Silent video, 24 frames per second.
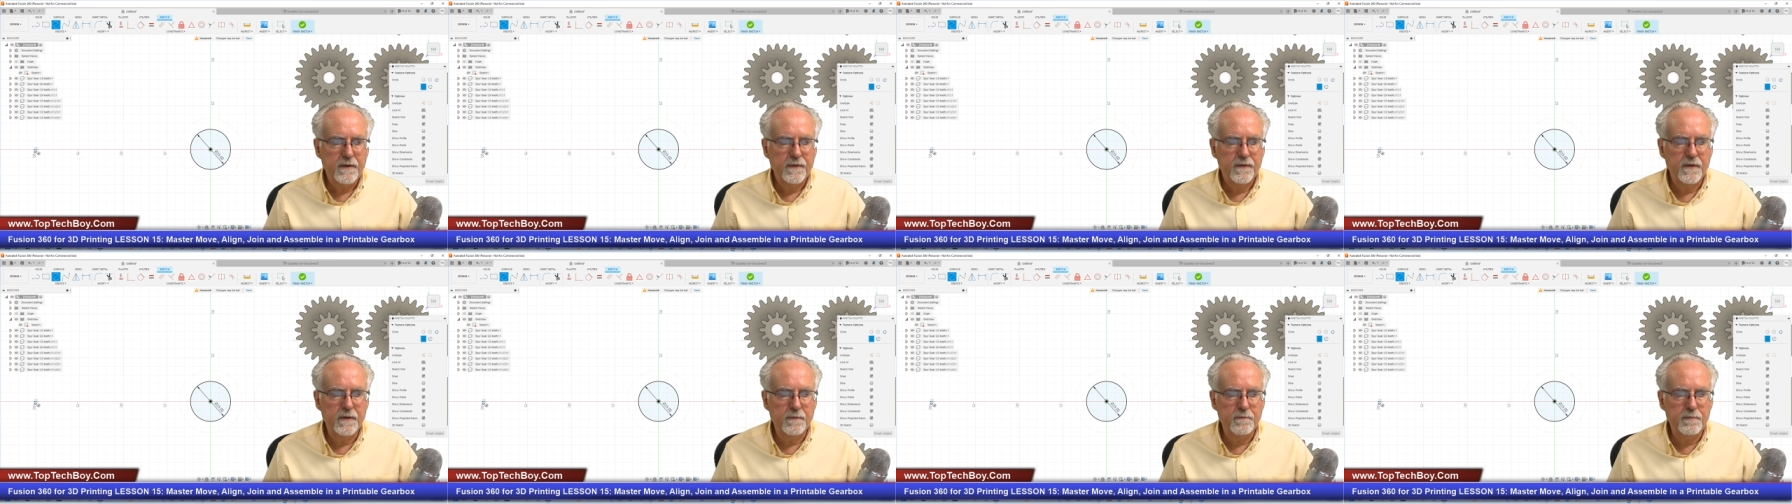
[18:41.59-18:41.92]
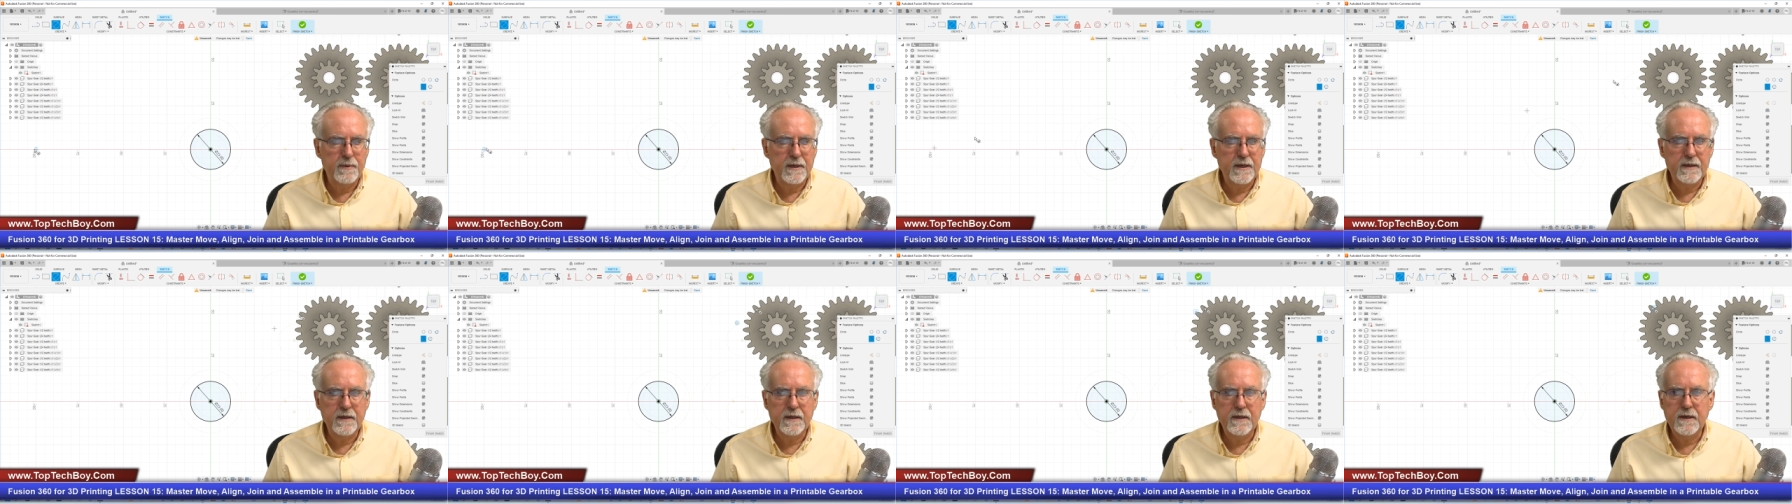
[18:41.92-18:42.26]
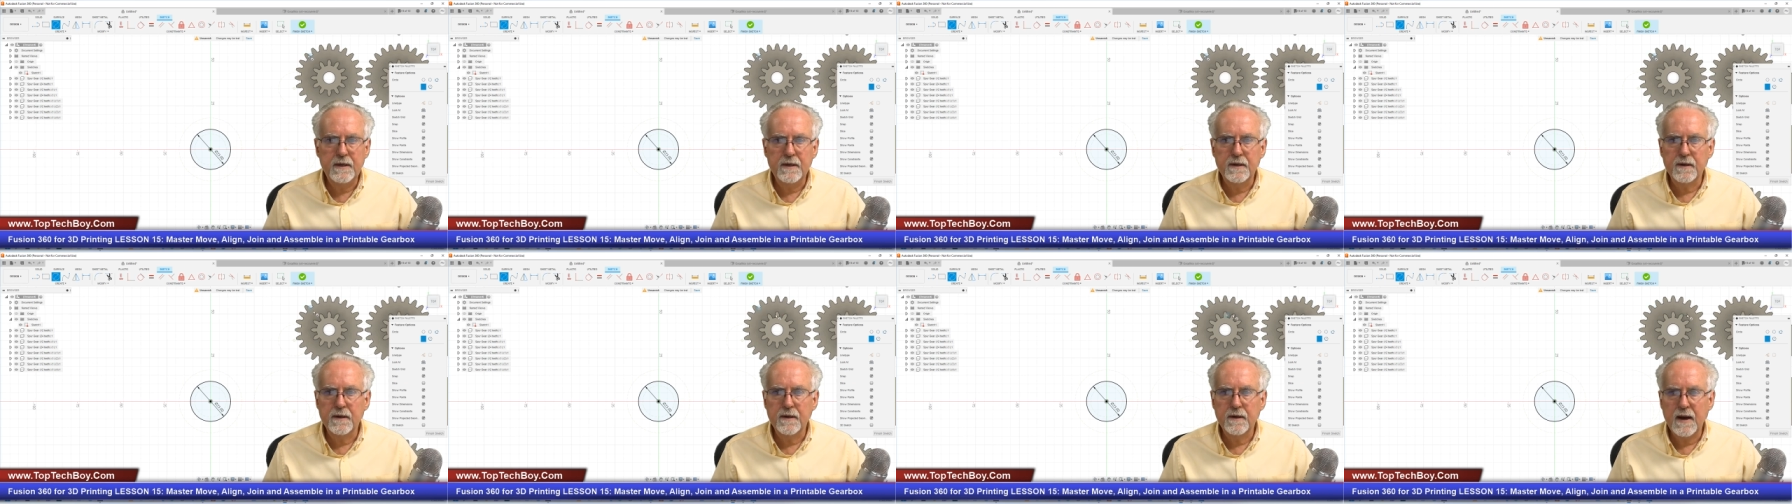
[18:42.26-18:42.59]
The big
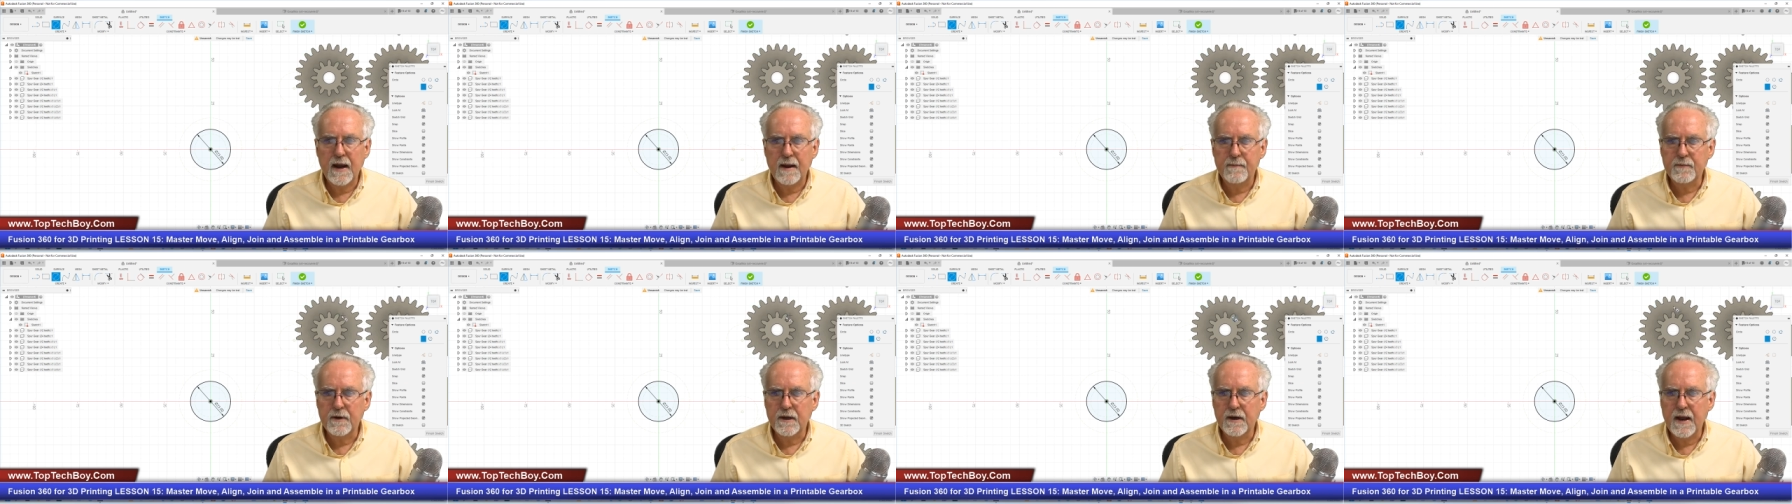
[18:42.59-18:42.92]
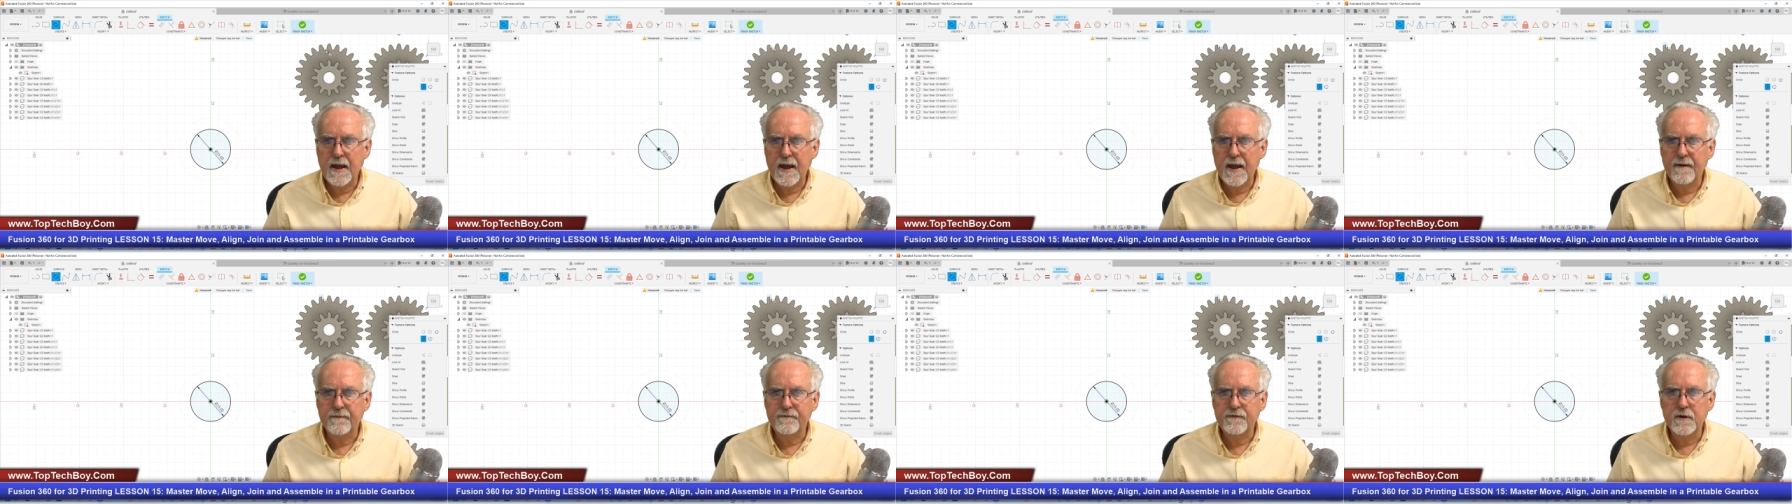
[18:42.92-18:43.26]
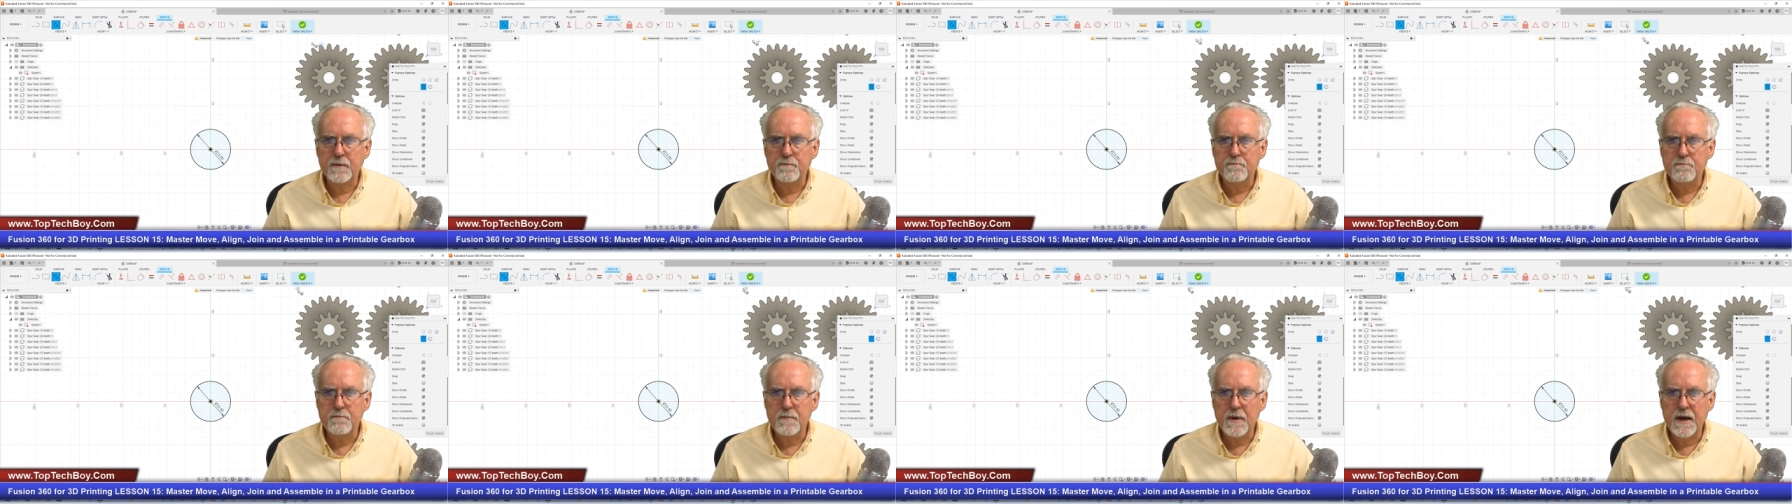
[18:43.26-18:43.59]
gear I'm going to have to
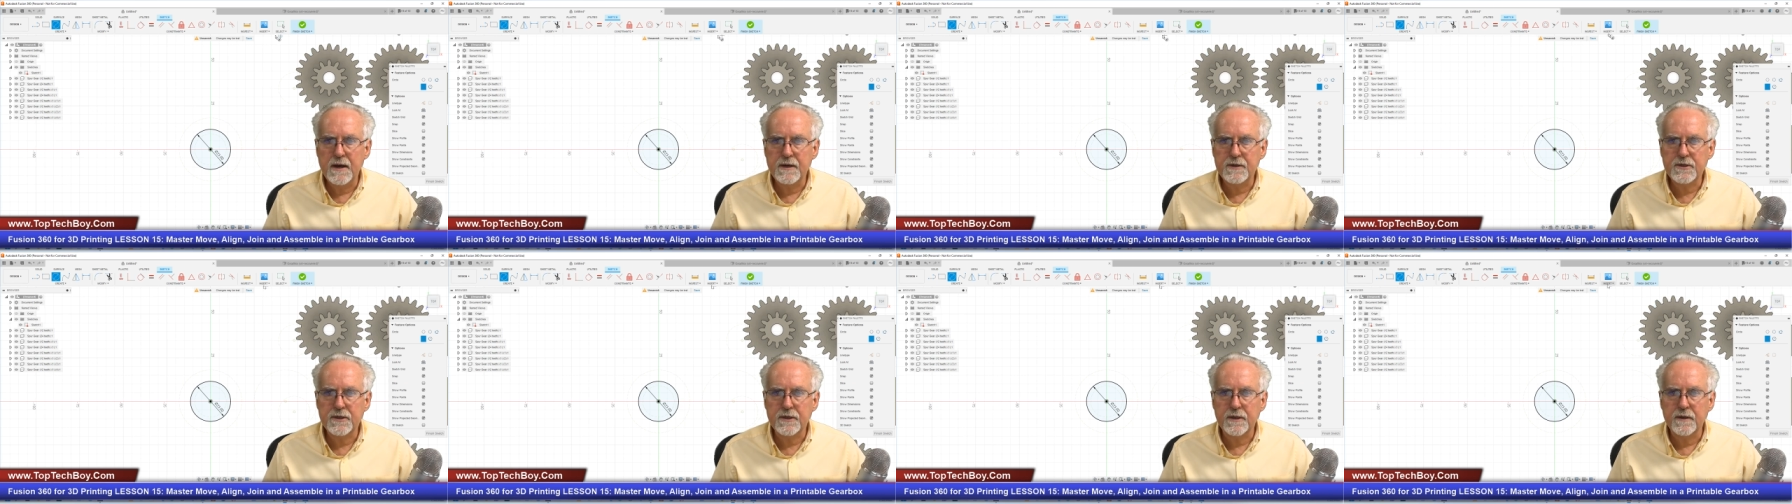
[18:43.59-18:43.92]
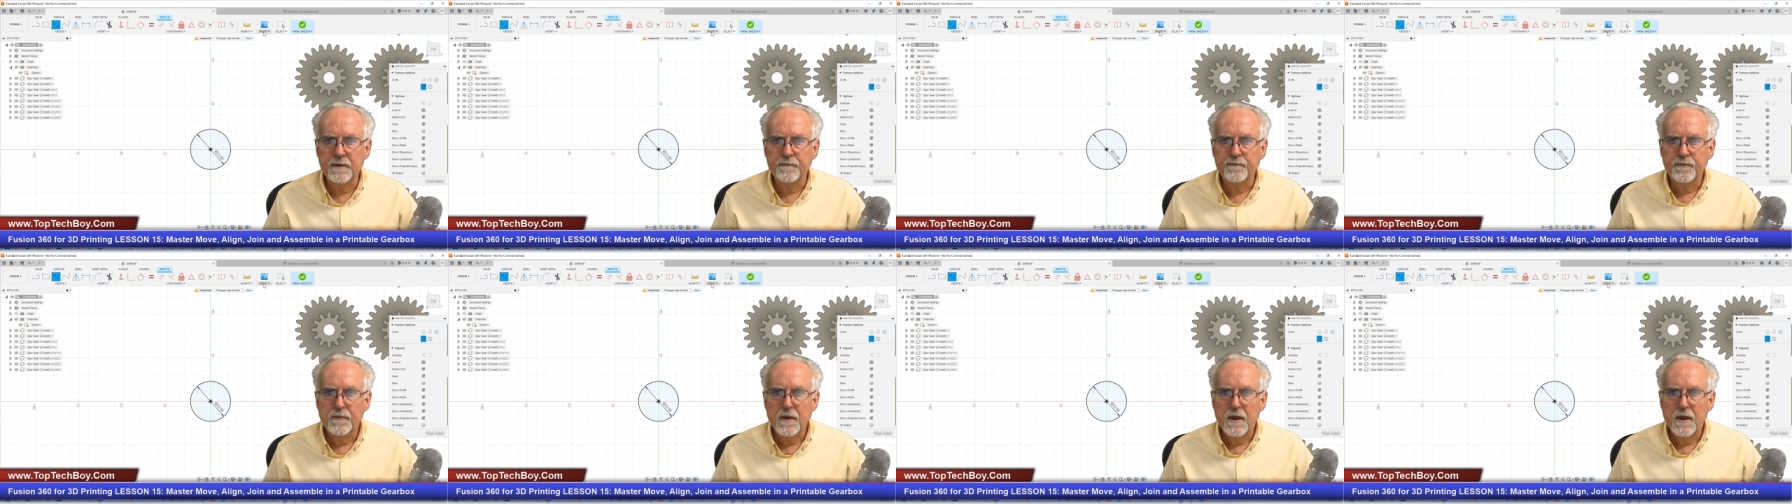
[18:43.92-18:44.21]
measure.